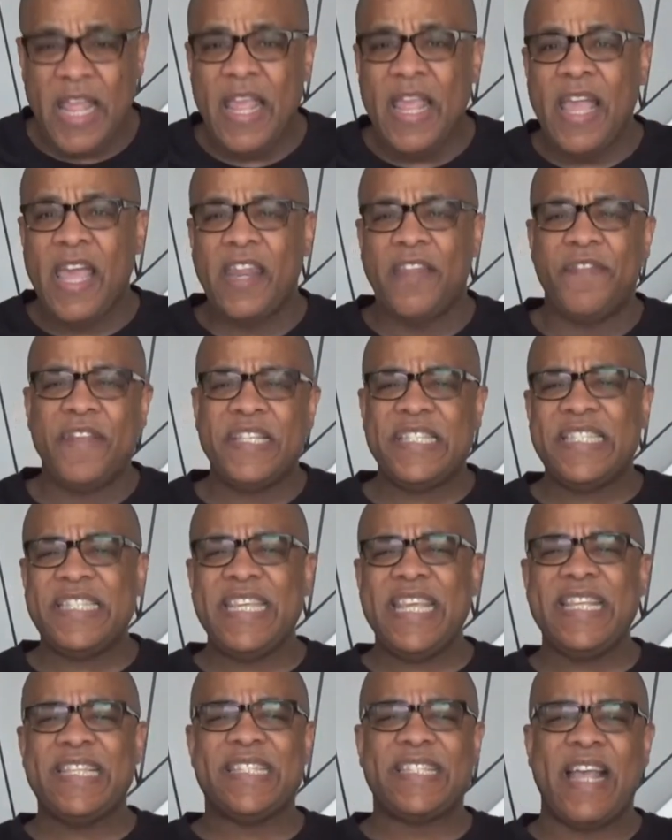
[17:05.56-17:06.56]
And if you
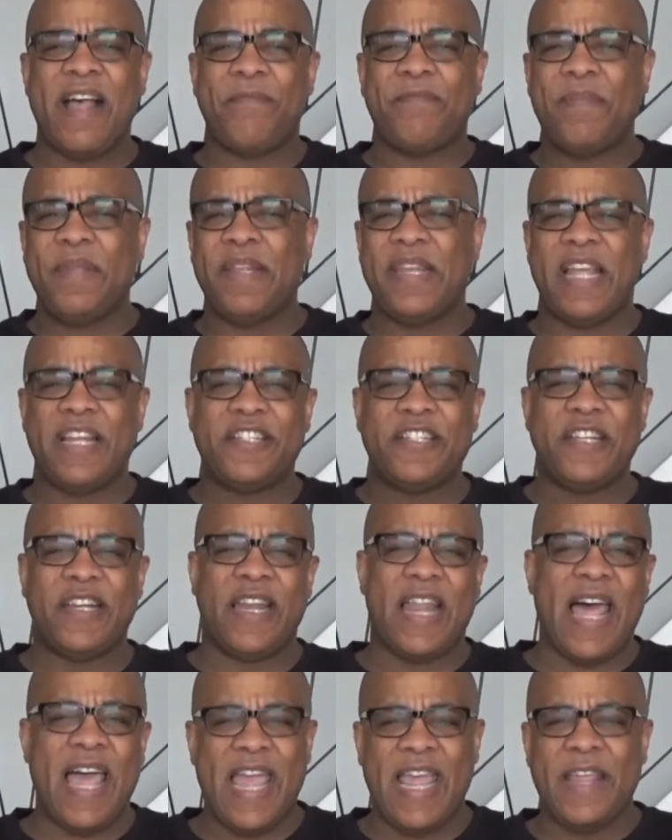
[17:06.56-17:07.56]
see something that you
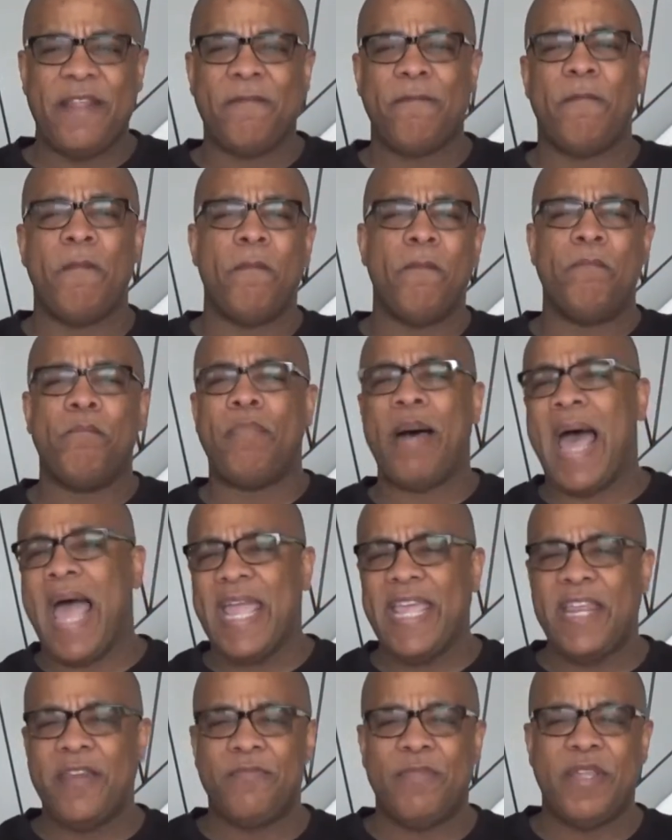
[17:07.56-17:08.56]
like, buy
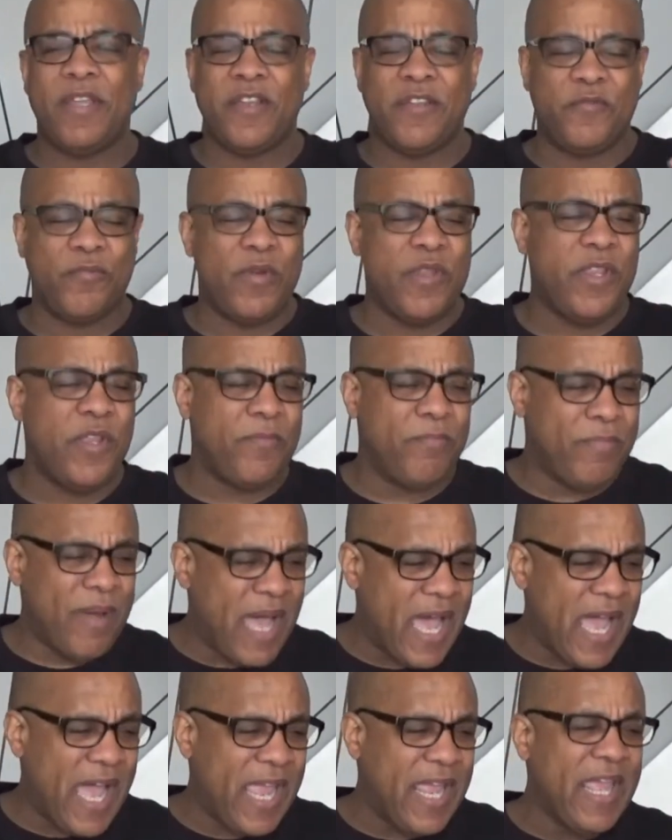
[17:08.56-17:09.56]
it because when you
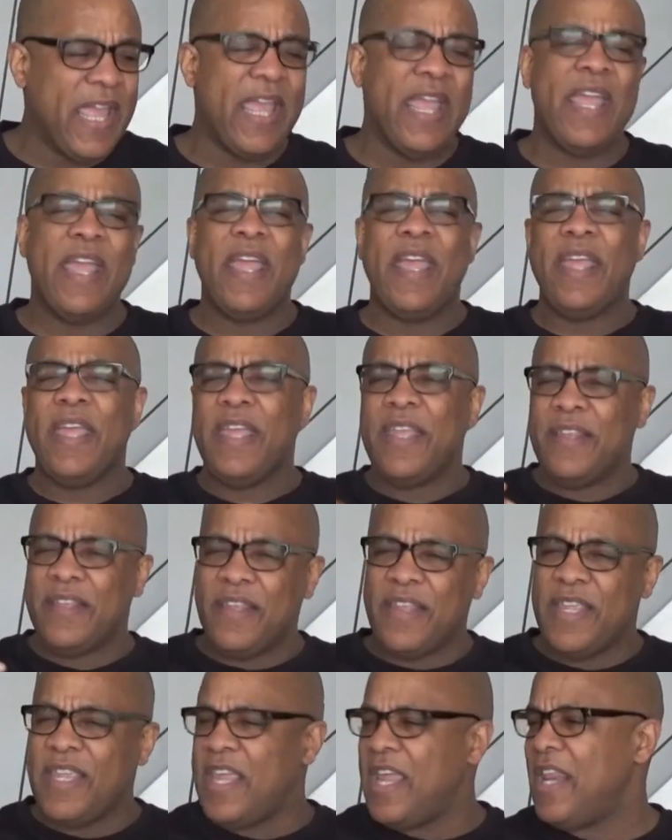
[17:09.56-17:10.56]
buy
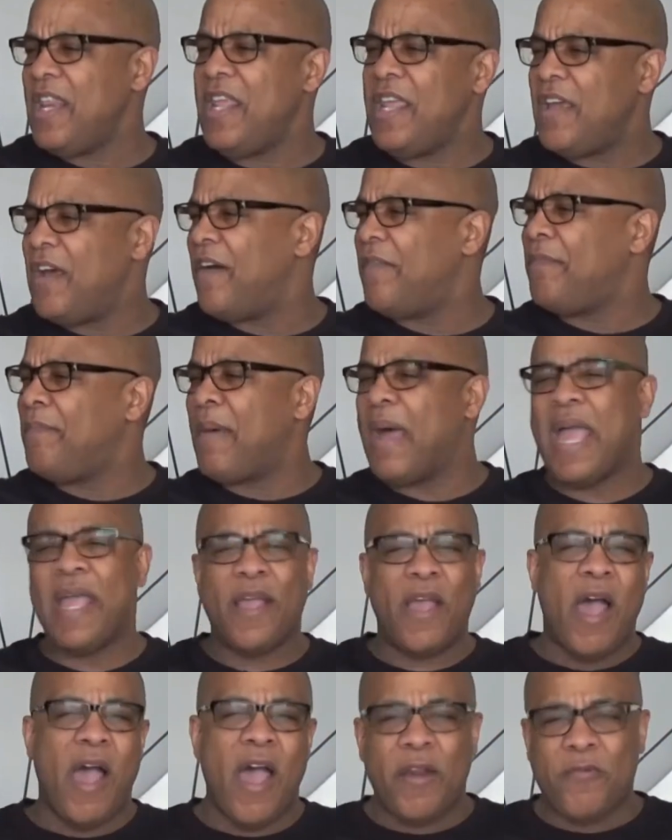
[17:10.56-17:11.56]
any of my
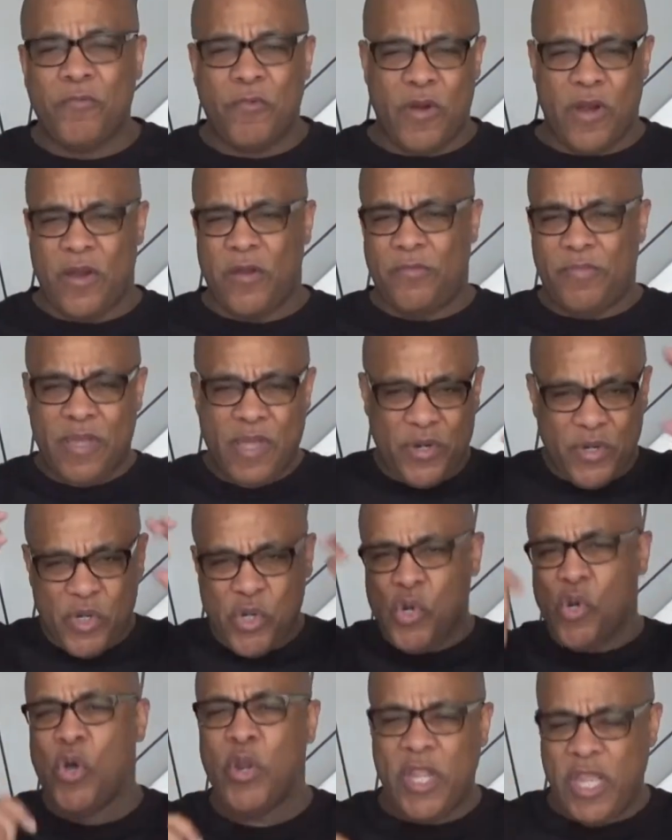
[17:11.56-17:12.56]
Godwear, be it a
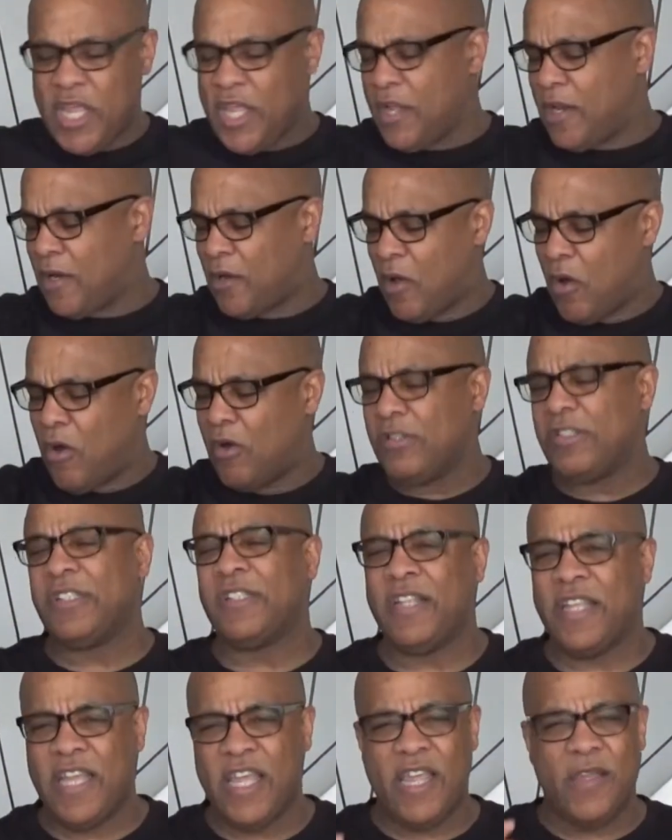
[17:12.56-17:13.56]
hoodie, a long
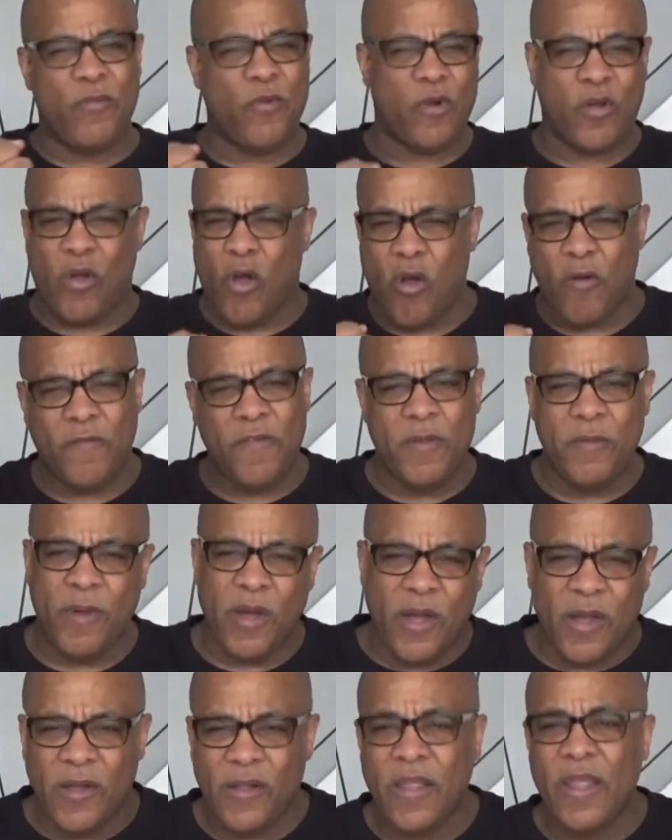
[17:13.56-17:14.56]
sleeve, or coffee
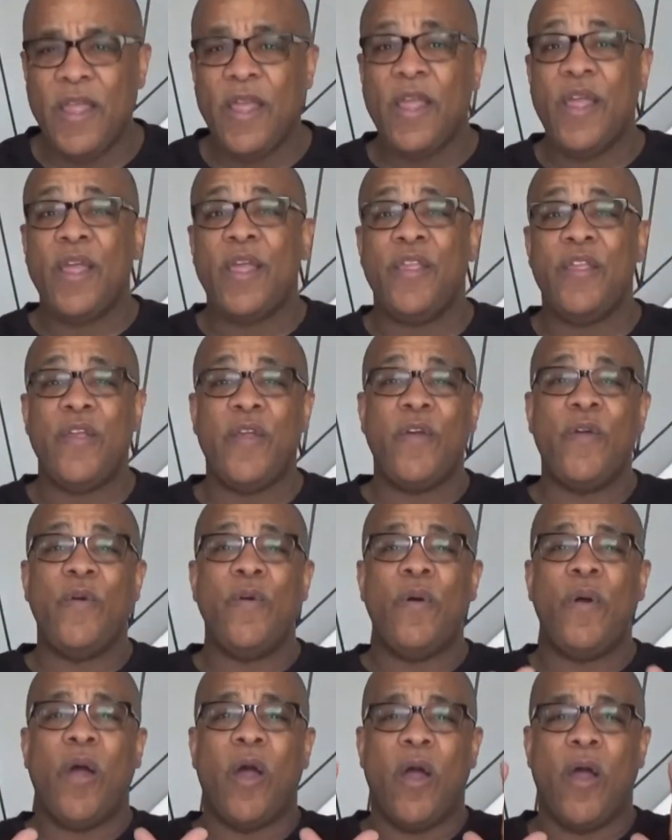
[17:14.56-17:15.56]
mug, you
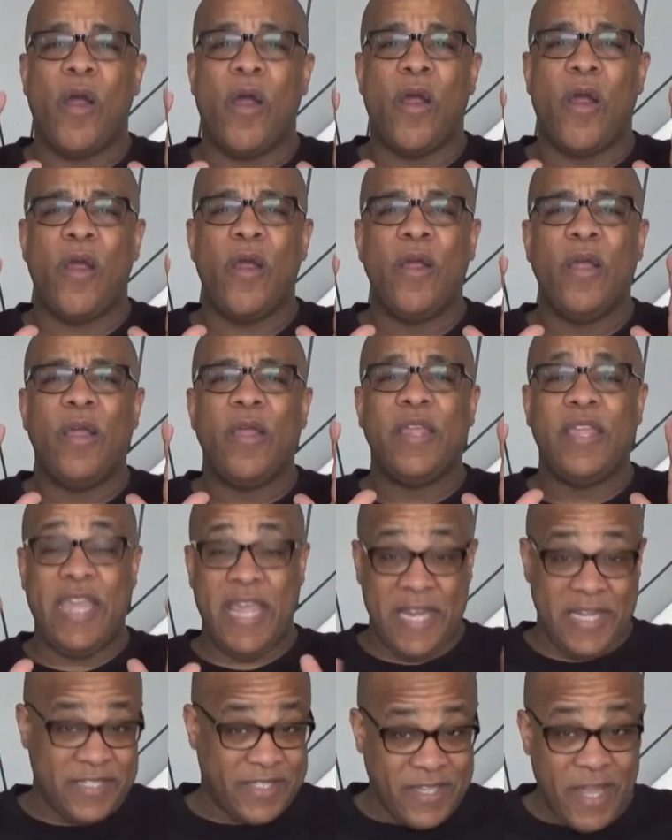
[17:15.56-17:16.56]
are
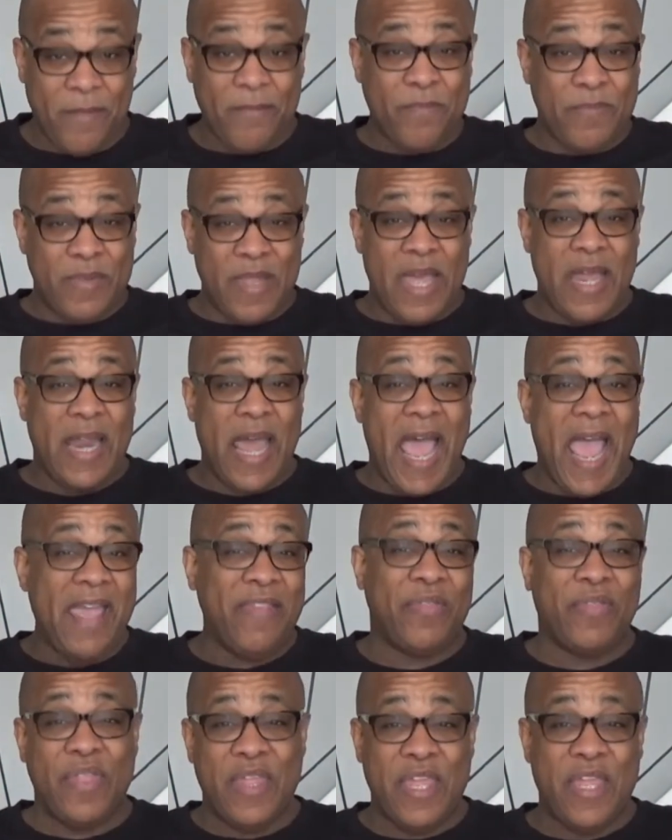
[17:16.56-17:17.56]
getting something that I
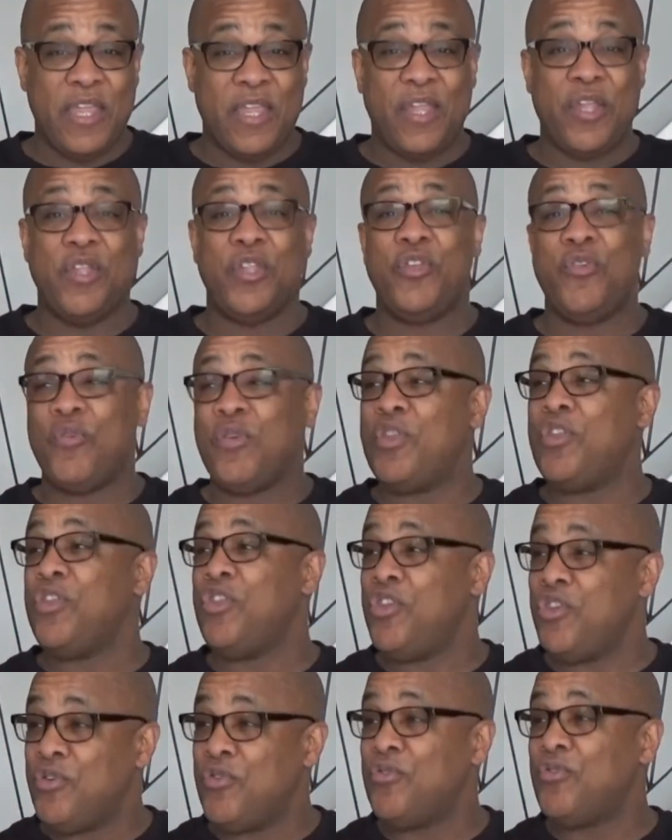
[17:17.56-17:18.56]
think you can
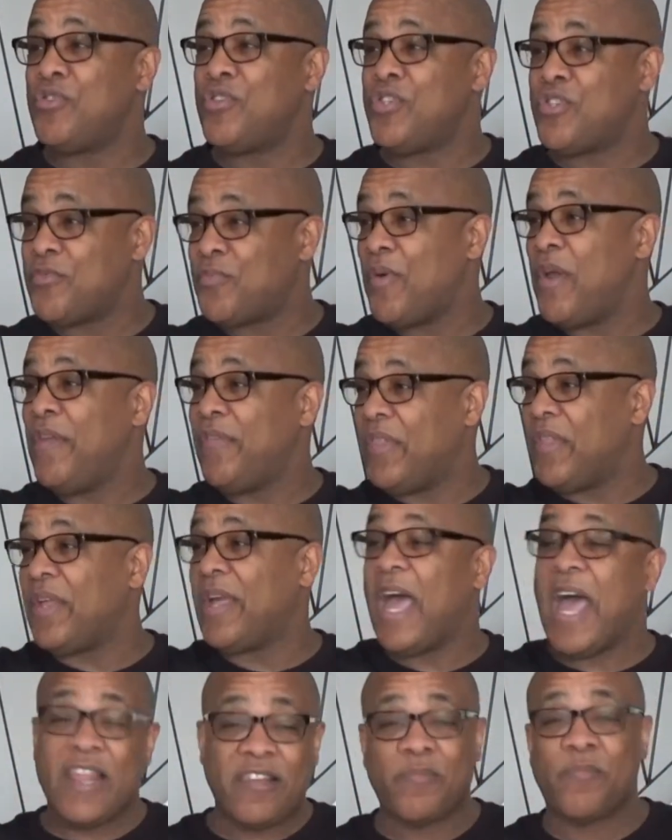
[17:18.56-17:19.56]
use to spread the
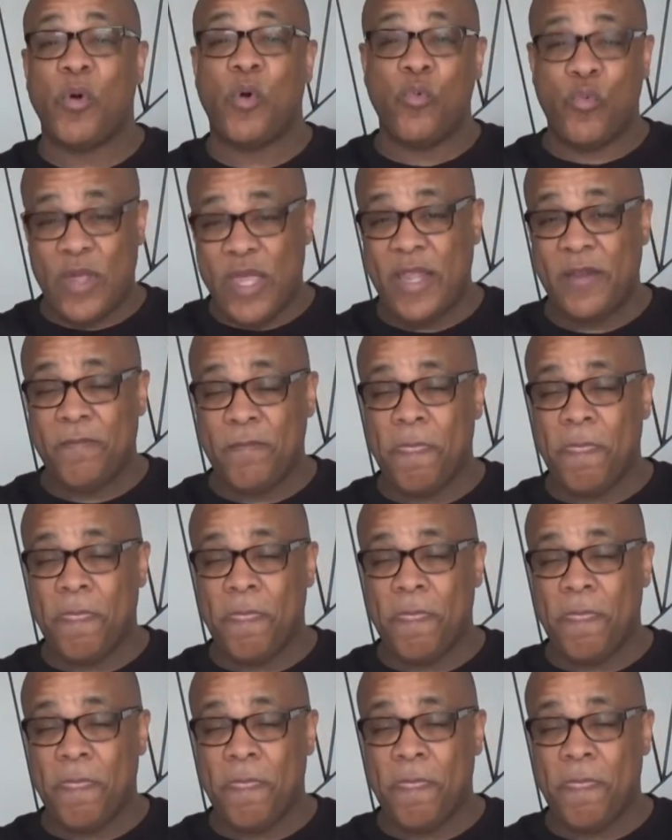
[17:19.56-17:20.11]
gospel with,